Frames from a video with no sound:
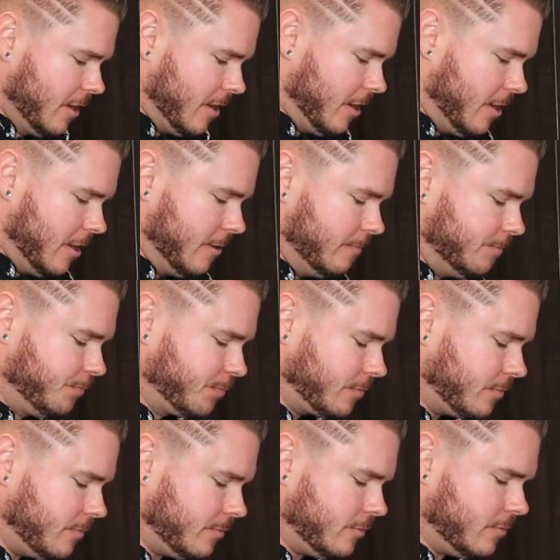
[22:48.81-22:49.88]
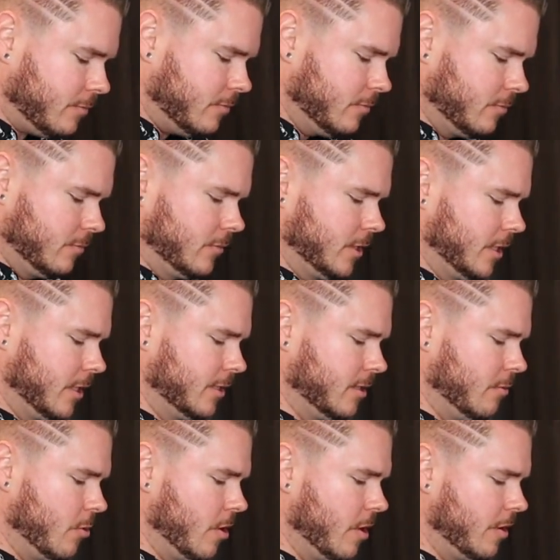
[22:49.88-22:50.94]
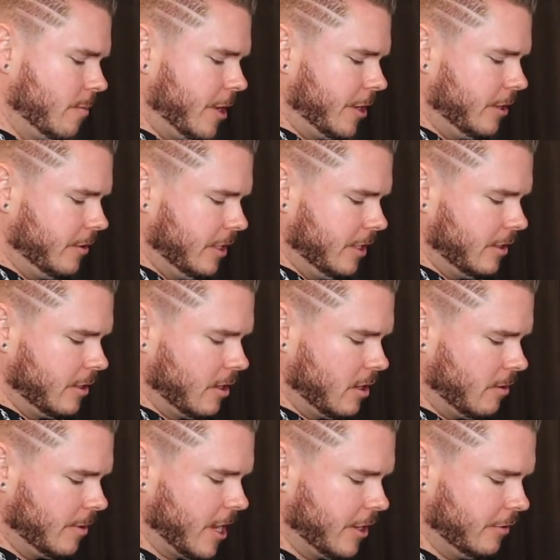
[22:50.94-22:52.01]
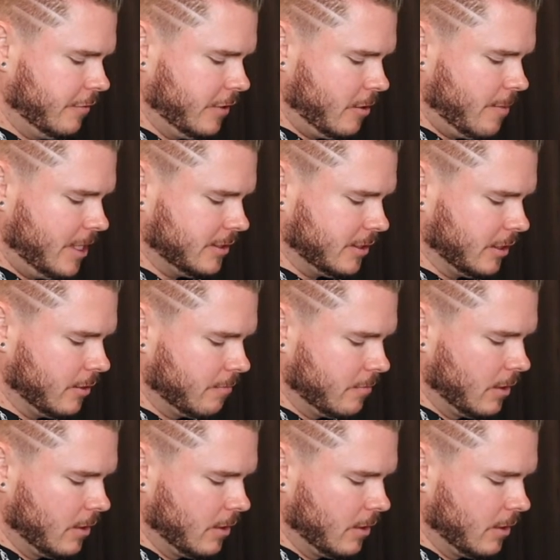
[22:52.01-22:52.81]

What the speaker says: Because the better you eat, God, you feel amazing.